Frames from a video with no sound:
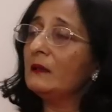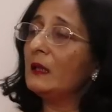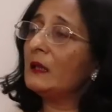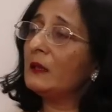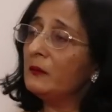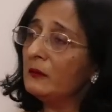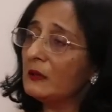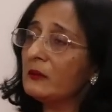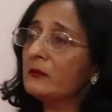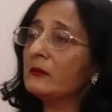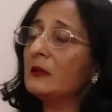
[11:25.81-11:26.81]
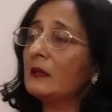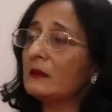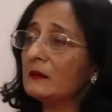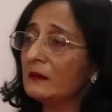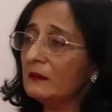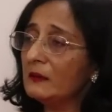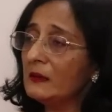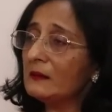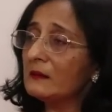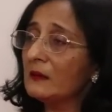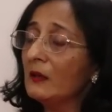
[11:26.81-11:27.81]
They can look into that
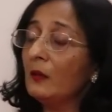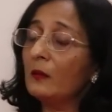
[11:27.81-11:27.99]
list,